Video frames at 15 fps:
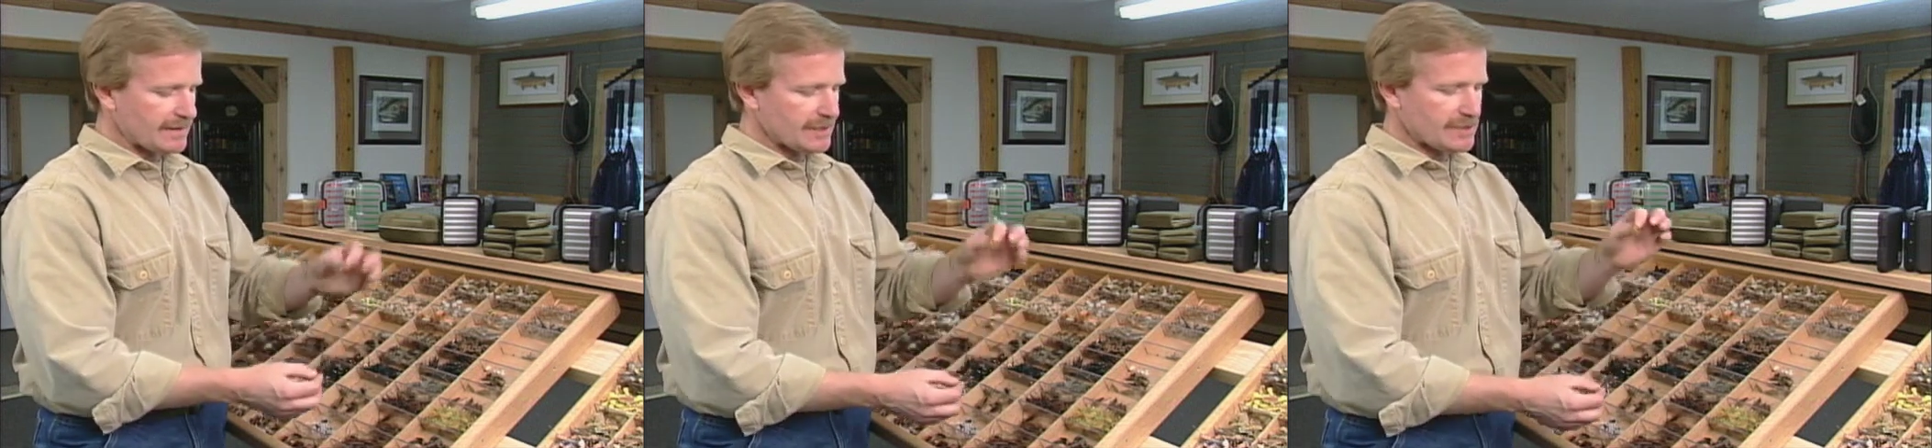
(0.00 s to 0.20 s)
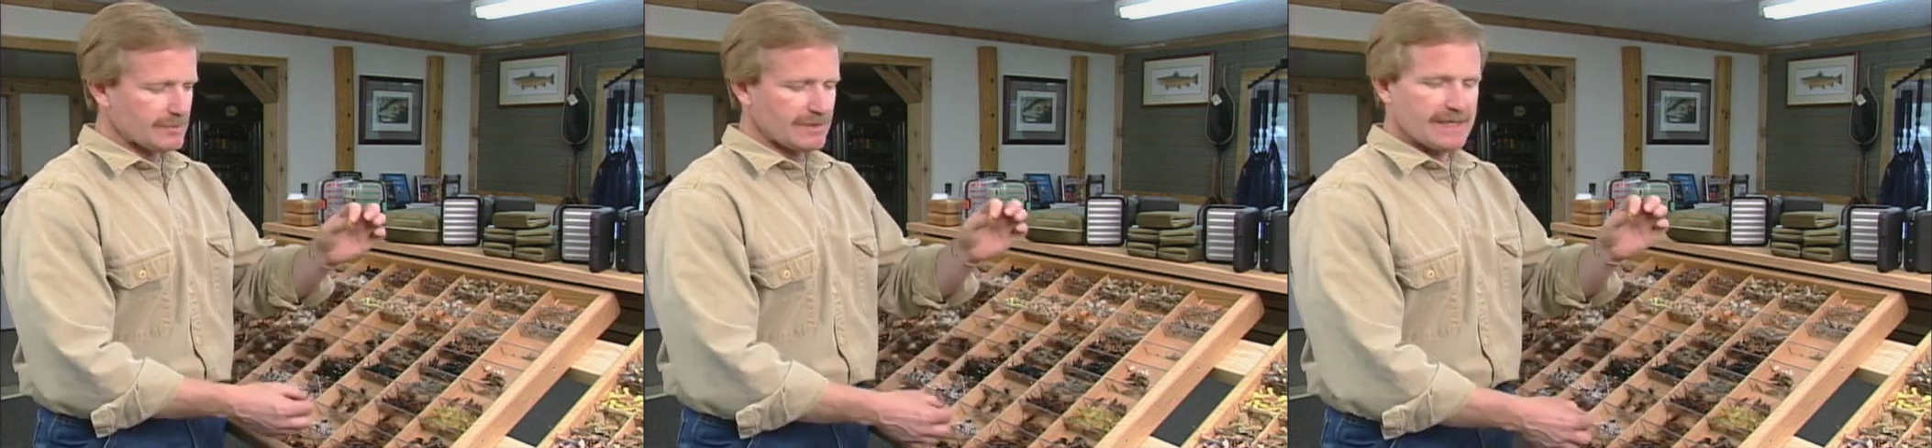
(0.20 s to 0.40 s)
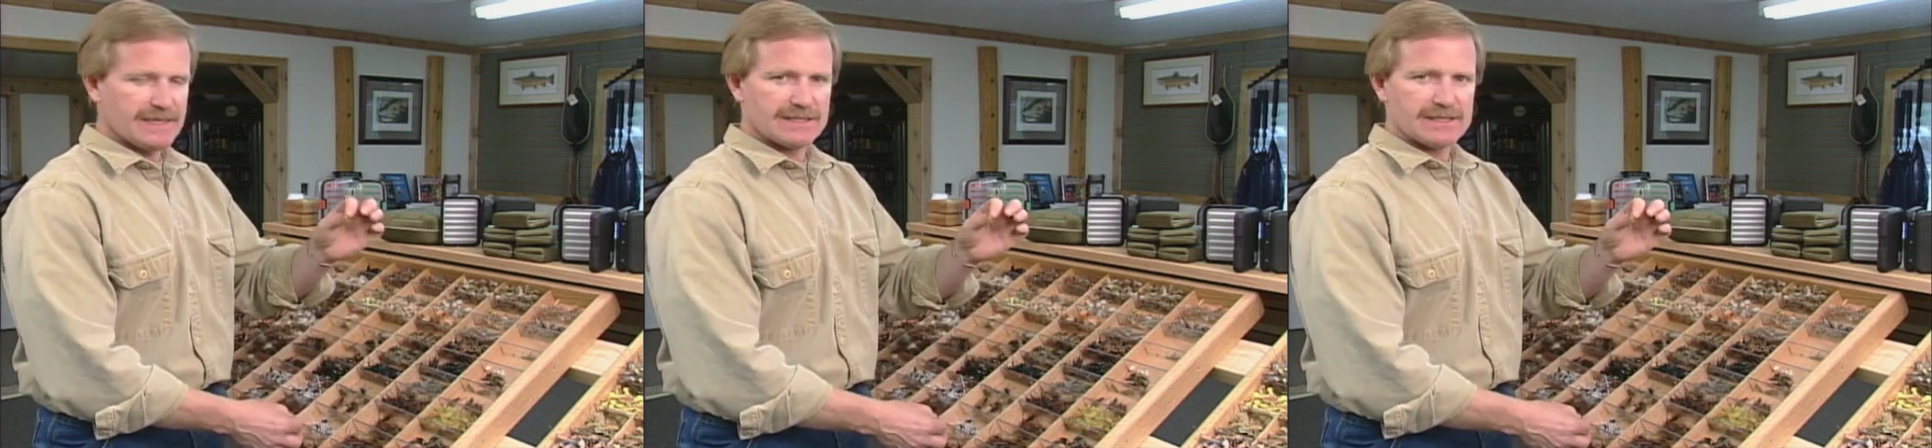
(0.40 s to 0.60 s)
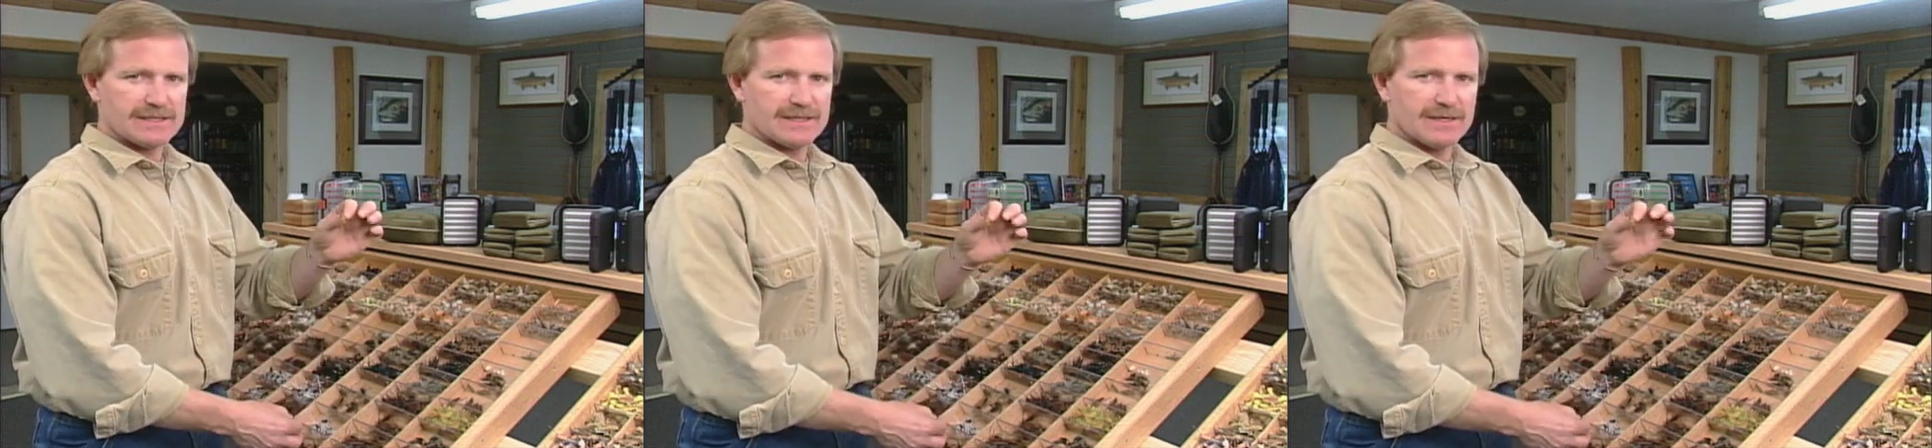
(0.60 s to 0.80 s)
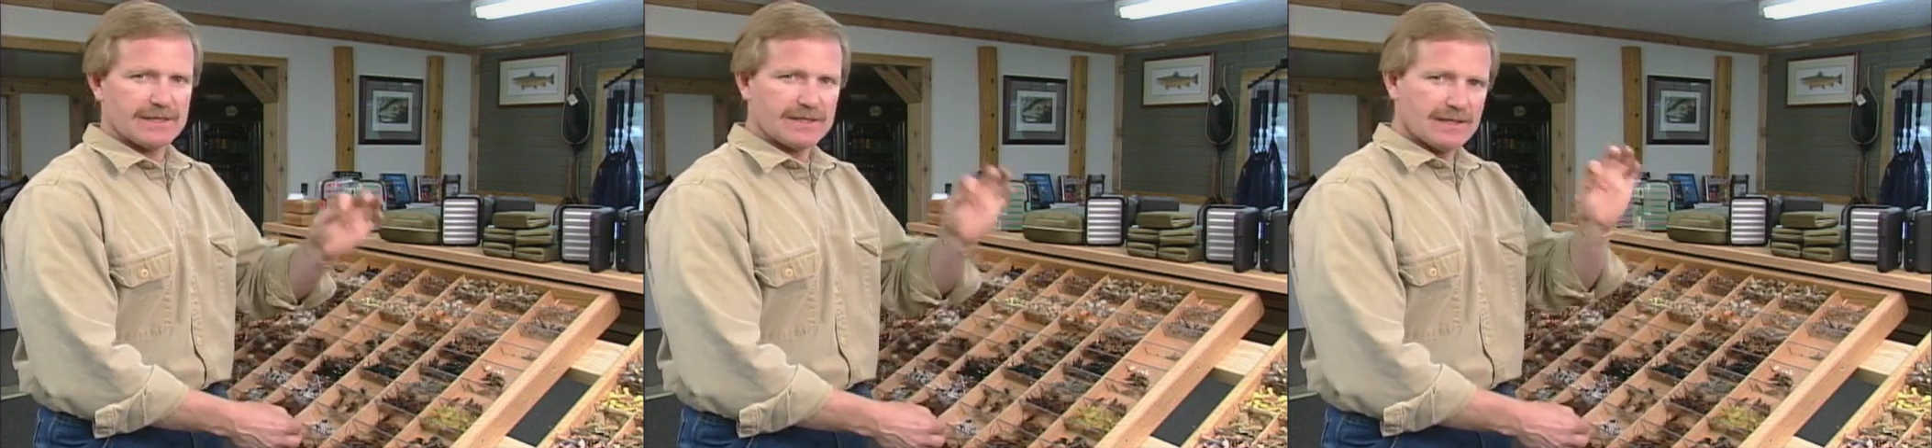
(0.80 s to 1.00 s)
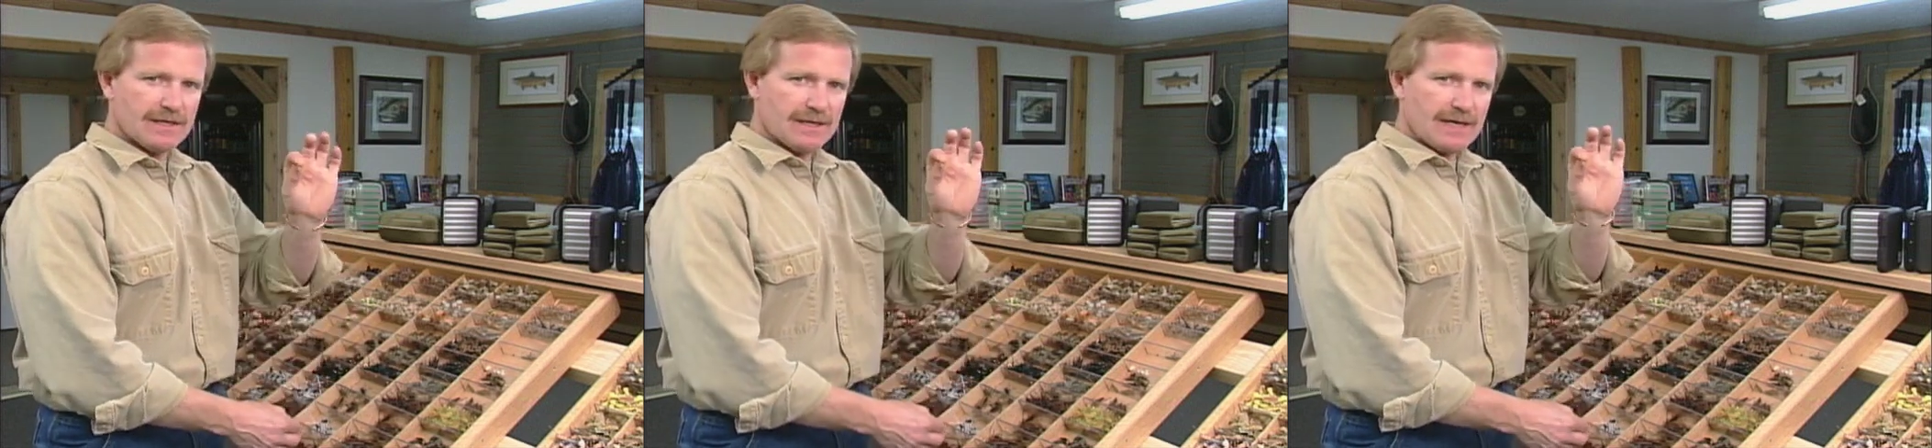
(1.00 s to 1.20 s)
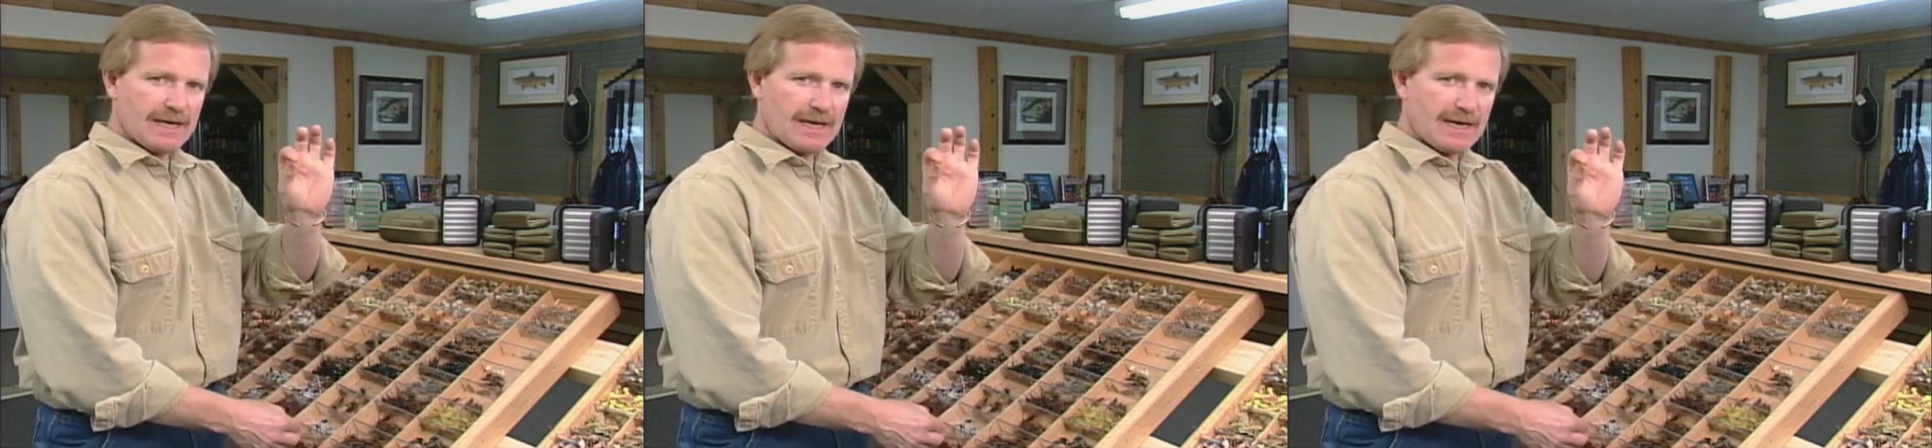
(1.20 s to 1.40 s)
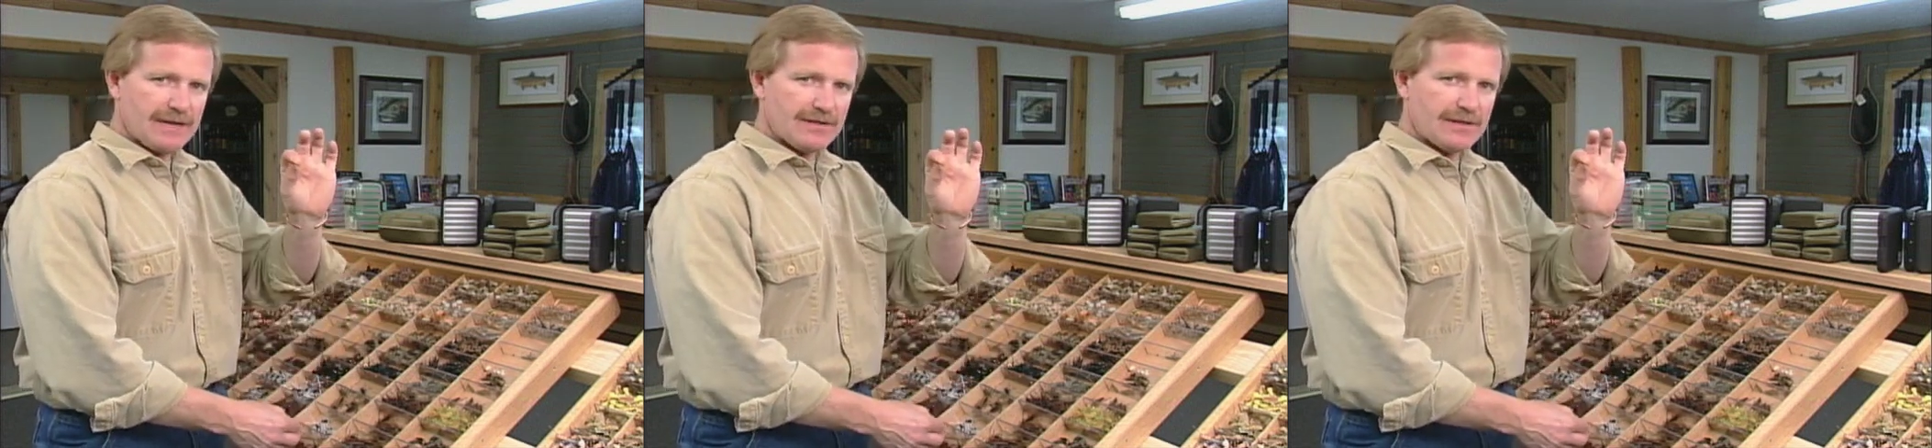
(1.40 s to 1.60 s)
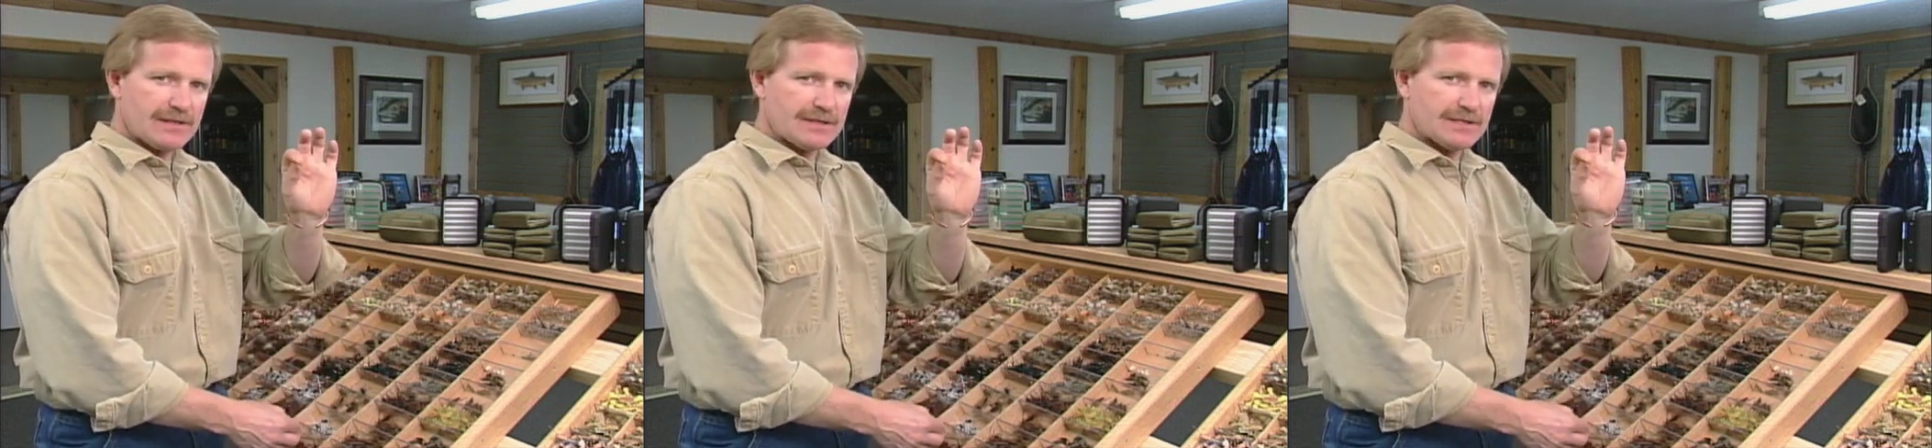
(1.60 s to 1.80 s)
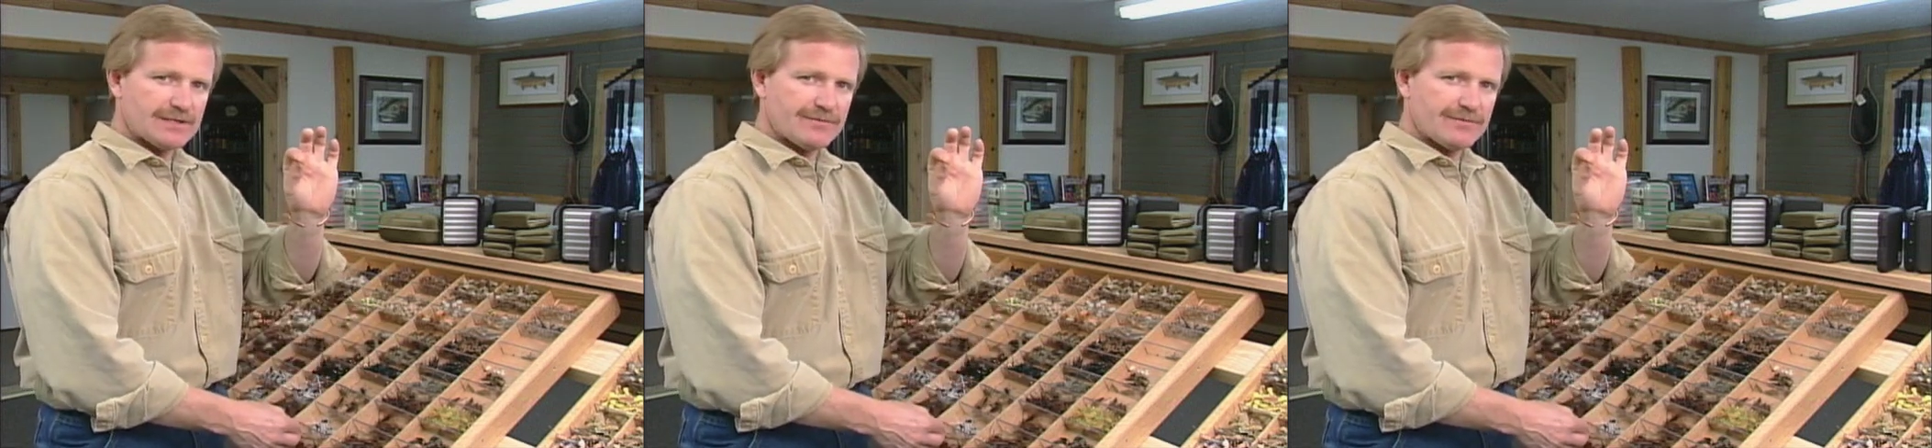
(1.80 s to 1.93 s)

This one has none. I think this